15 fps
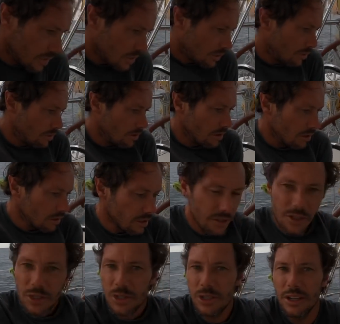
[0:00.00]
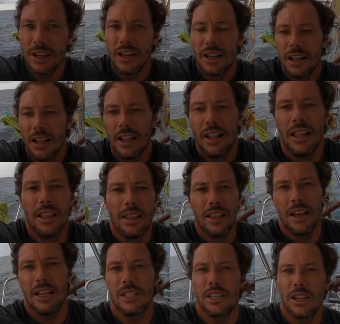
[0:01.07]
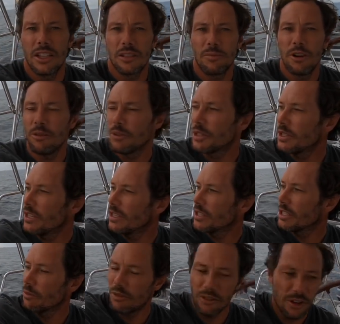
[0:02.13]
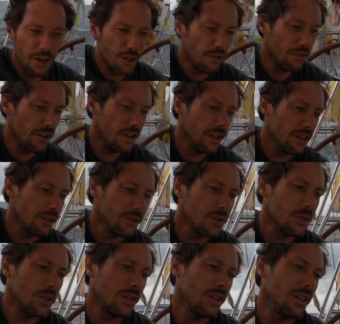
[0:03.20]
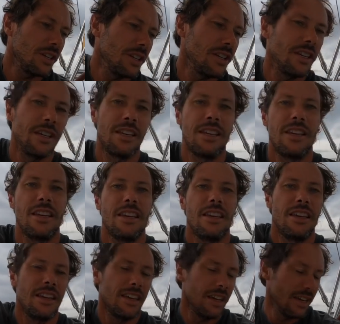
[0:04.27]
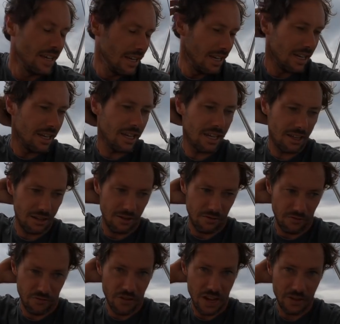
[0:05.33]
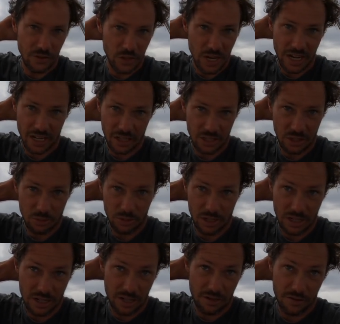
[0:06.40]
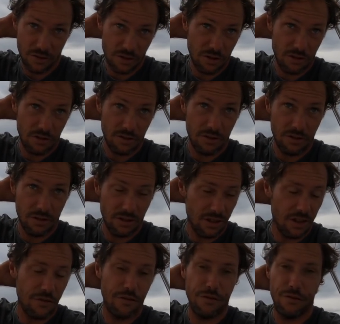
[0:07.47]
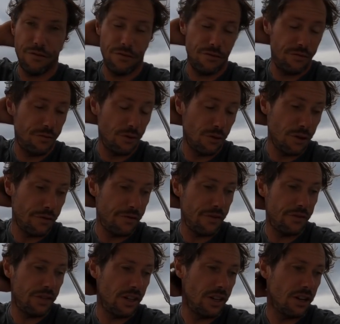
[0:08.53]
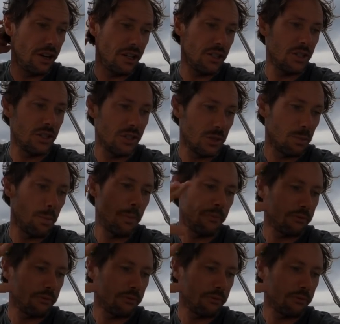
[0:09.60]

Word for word: a squall, because as you guys have probably seen in some of our other videos, in like five seconds, we can have like a forty, fifty knots just.